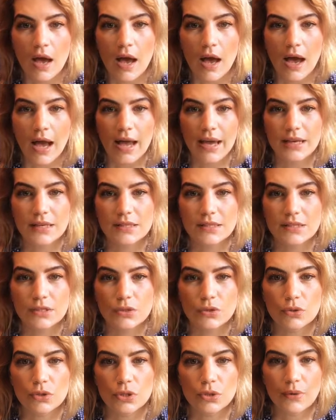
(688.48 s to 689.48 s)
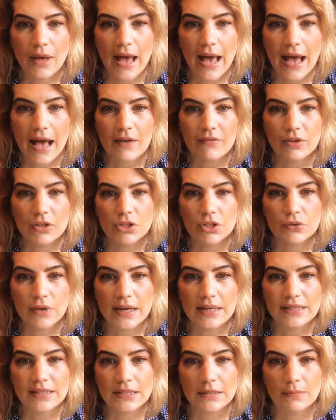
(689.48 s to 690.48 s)
I do you have a
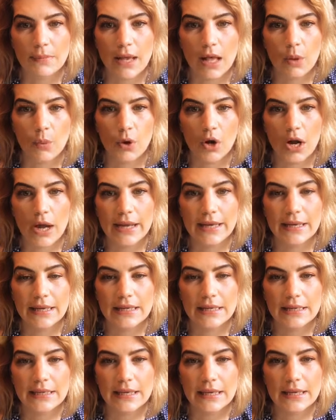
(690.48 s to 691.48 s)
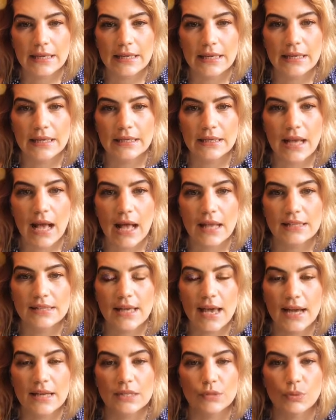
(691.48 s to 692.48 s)
direct email where I can get in
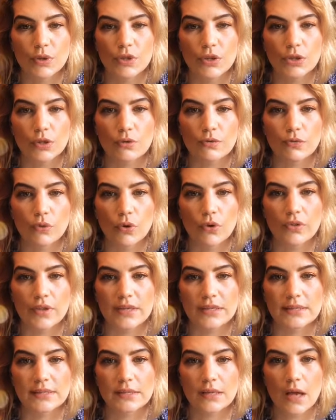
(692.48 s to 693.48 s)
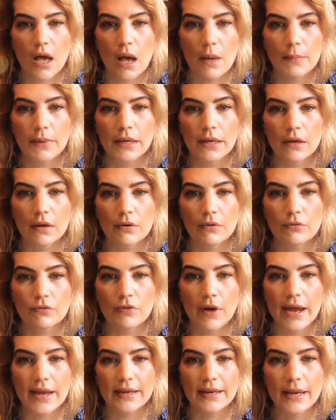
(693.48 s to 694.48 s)
contact with you for this coming
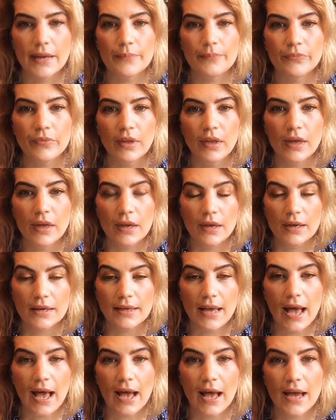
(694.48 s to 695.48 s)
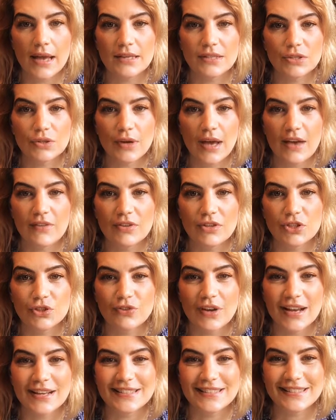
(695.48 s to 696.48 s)
Friday. Yeah, I do have a
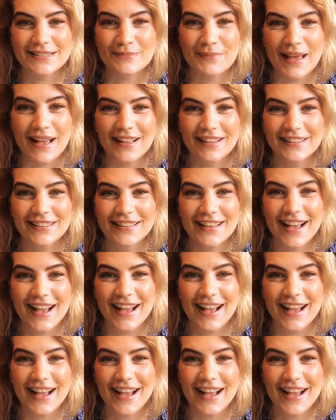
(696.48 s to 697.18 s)
direct email.